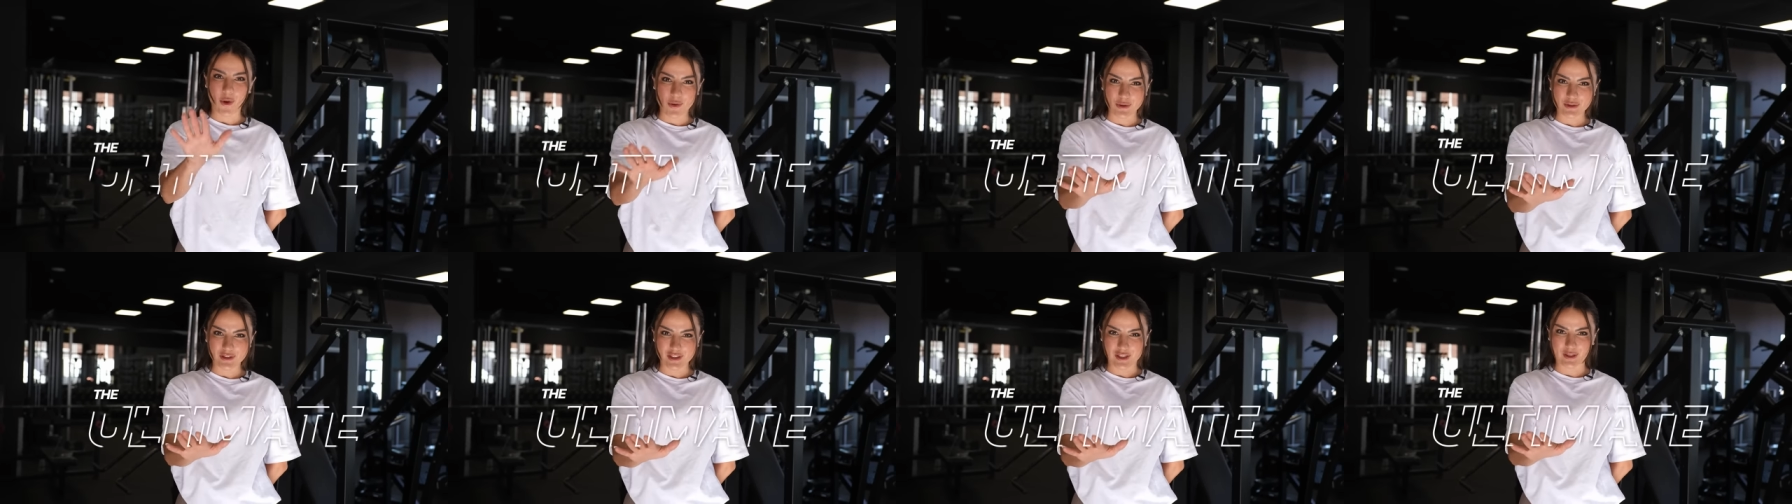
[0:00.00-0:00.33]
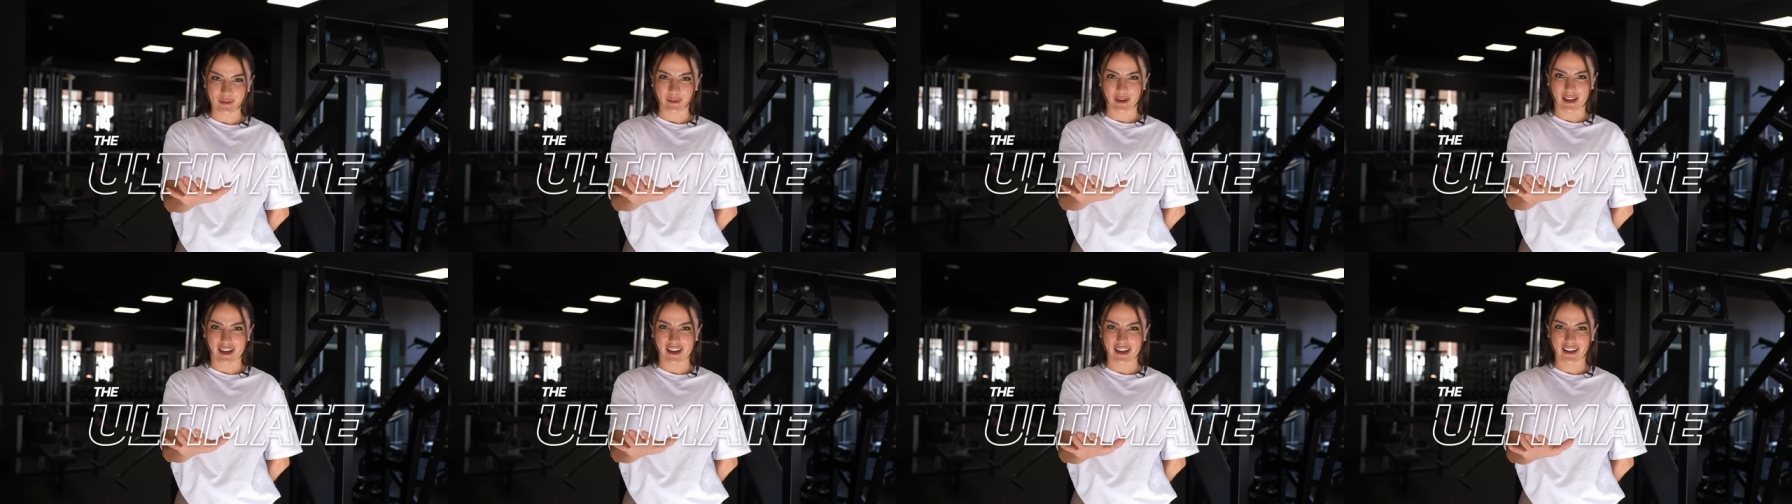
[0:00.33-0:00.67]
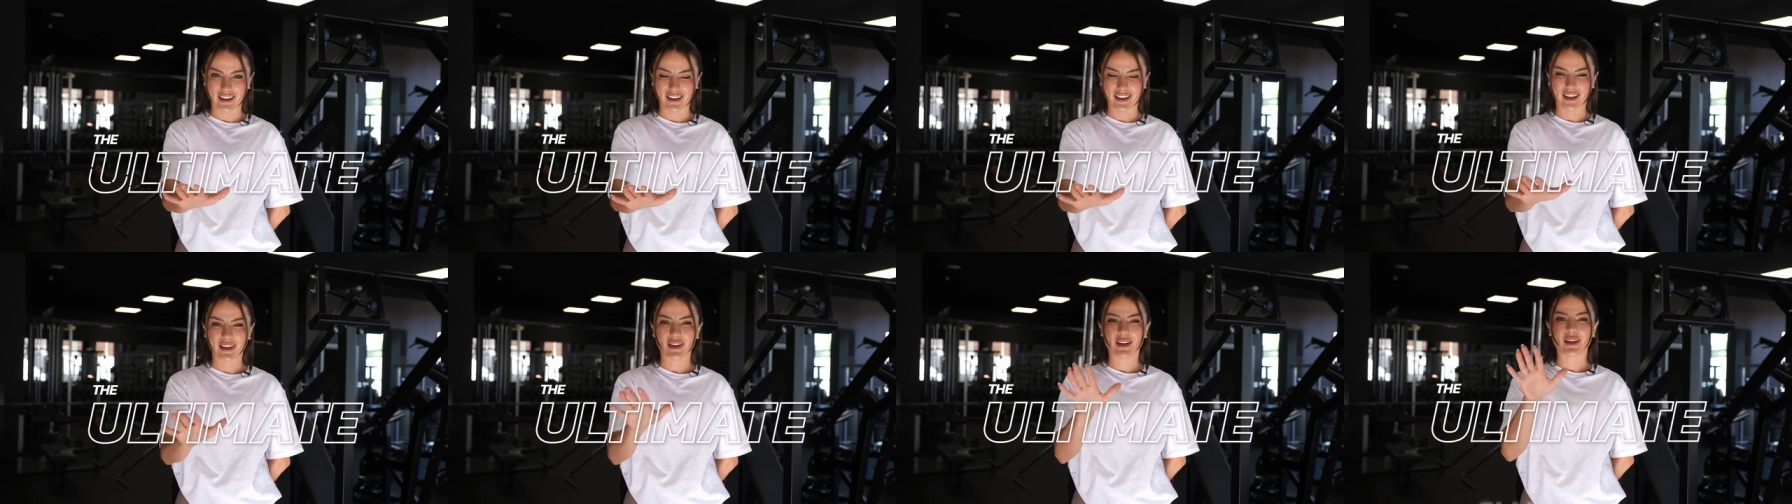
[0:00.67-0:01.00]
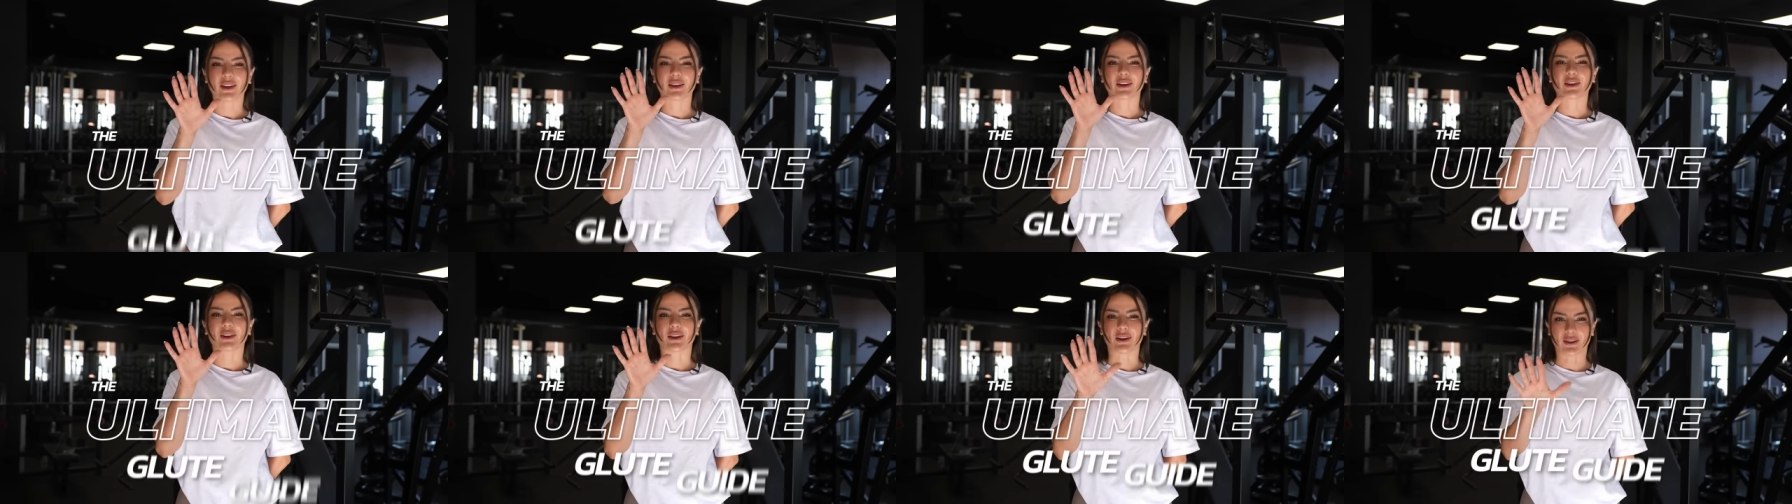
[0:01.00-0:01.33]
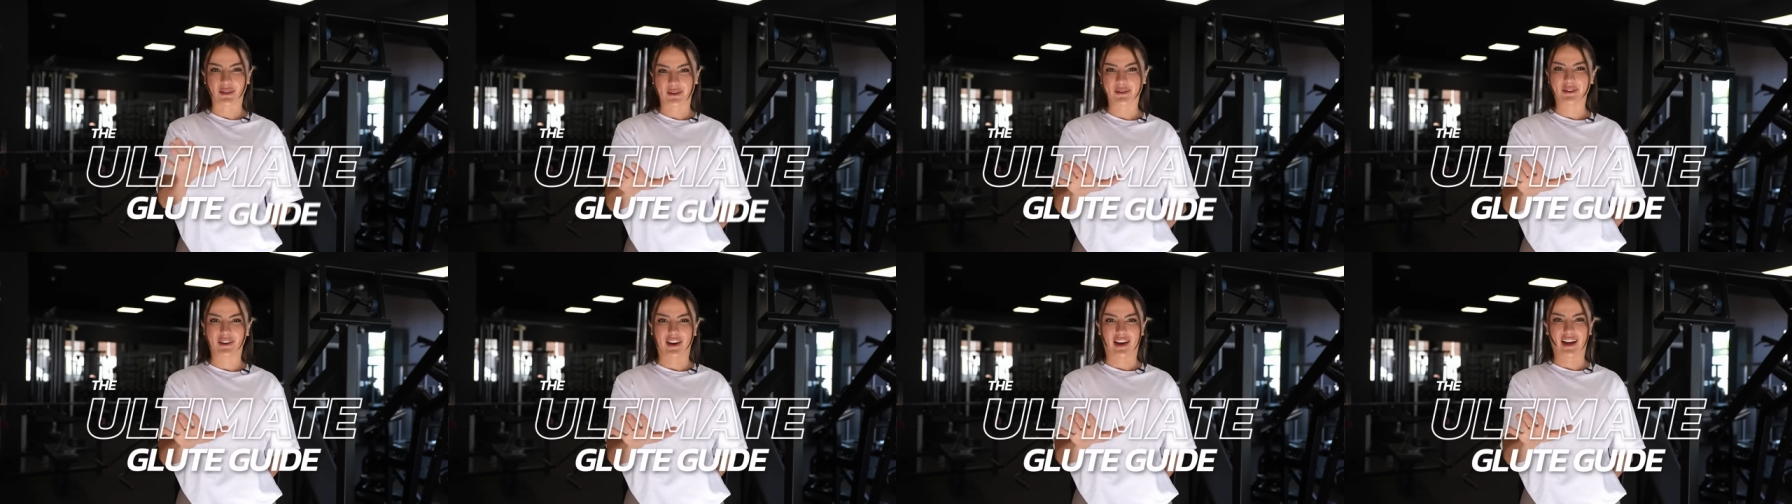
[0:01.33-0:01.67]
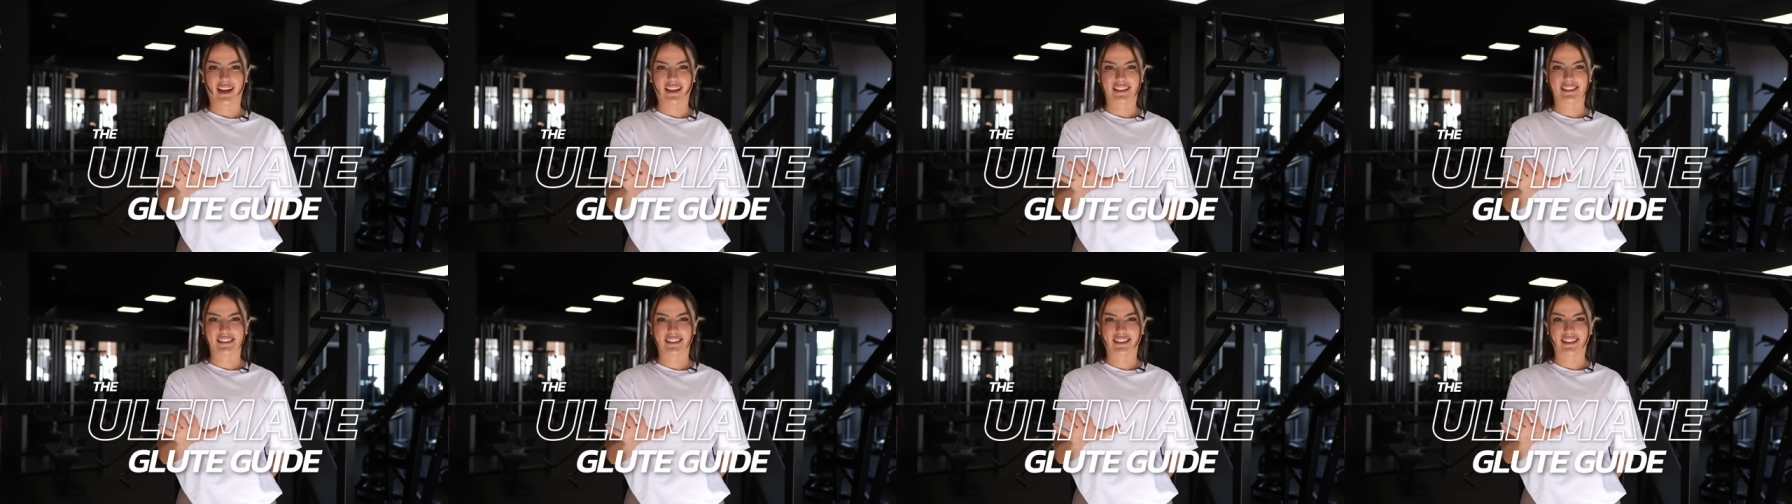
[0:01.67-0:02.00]
ultimate glute
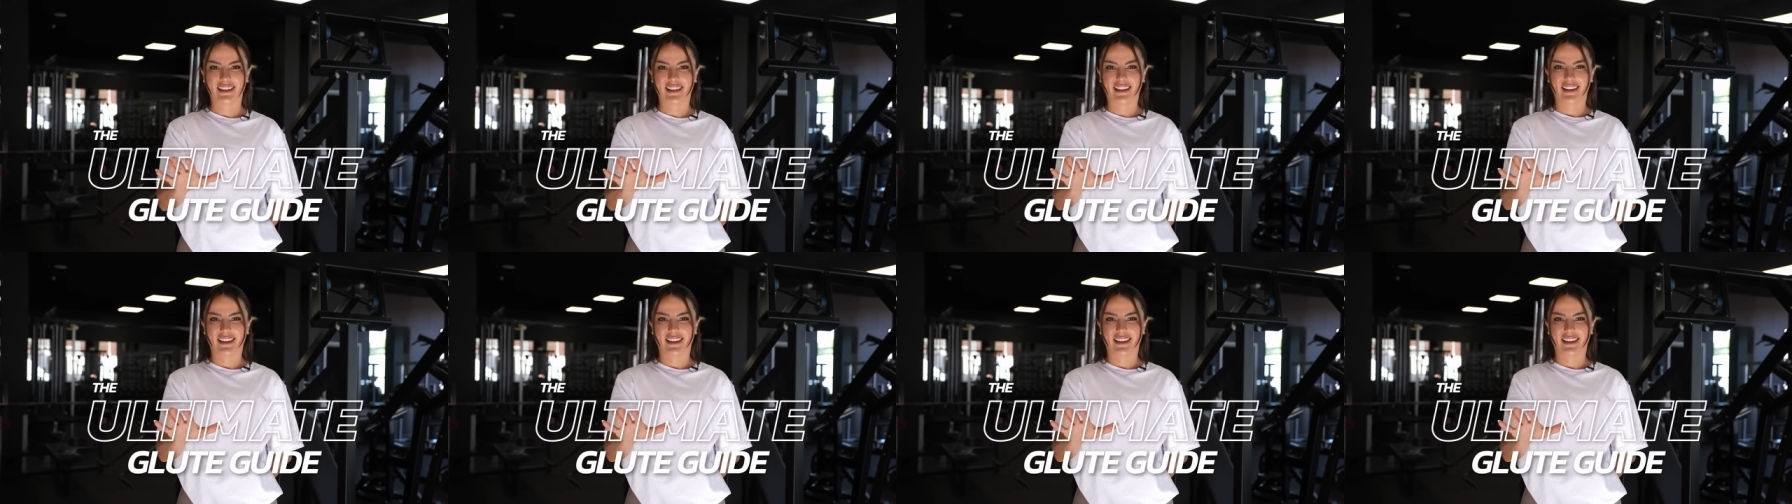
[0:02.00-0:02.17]
guide.